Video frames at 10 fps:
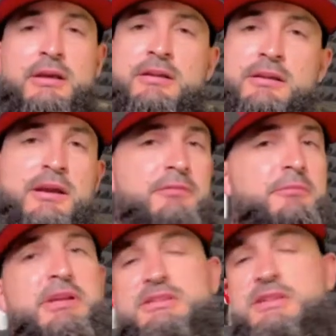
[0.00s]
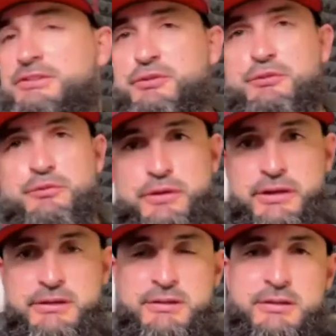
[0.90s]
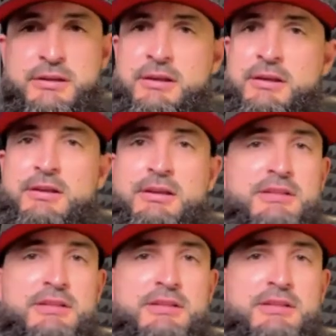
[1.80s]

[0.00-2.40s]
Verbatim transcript: The government is not your friend.